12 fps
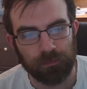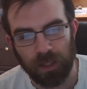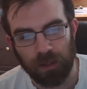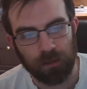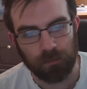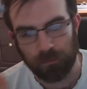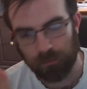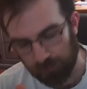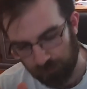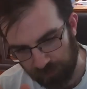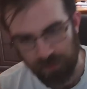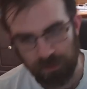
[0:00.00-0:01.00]

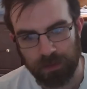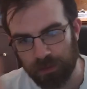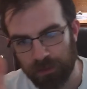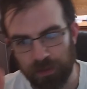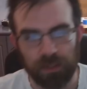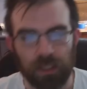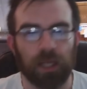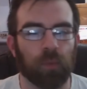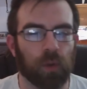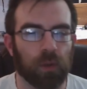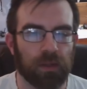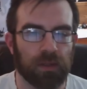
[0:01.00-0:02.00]
And there's a lot
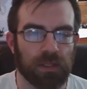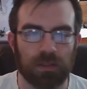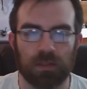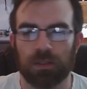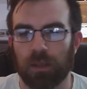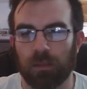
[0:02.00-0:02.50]
more in this.